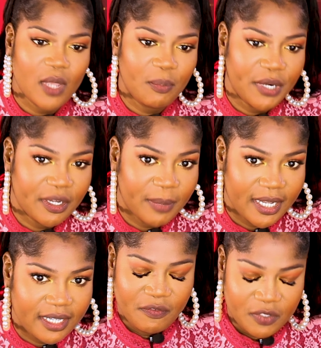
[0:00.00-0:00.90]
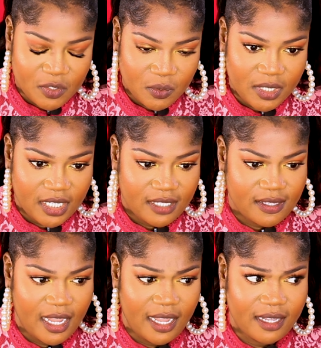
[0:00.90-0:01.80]
I pray about it for 2 days
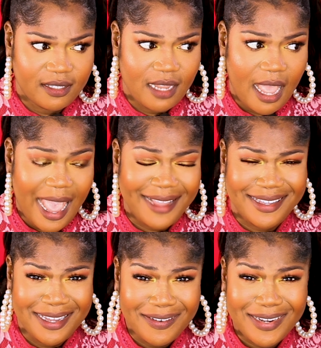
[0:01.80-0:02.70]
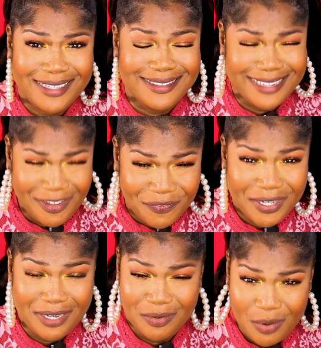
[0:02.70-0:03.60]
and I hear a
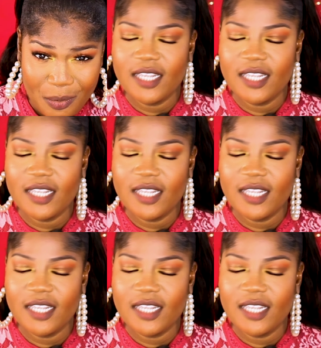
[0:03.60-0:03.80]
definite no.